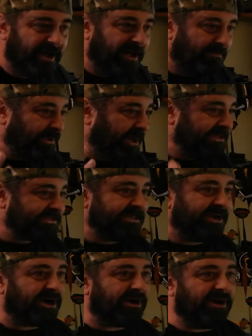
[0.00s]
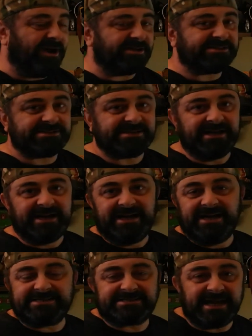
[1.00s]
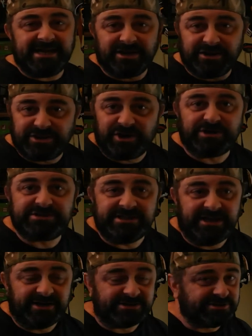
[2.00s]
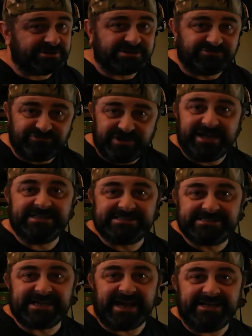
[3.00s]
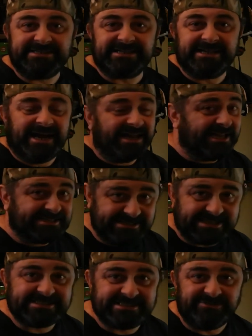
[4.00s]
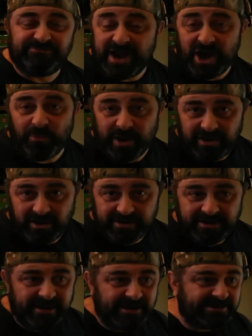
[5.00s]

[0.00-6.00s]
A place near us, it's taken 30 years just to reinstate an existing railway line.